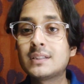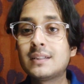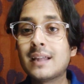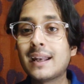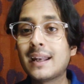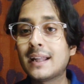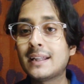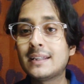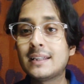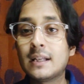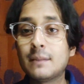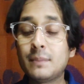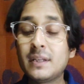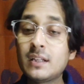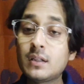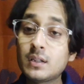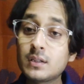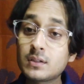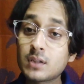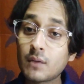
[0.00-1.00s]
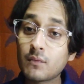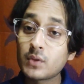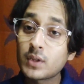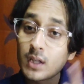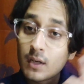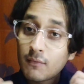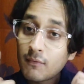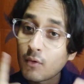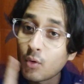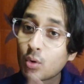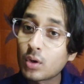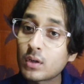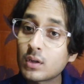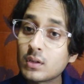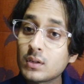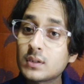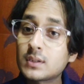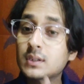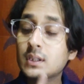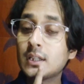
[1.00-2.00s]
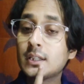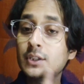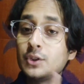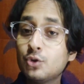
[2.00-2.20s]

then and there because of the vocals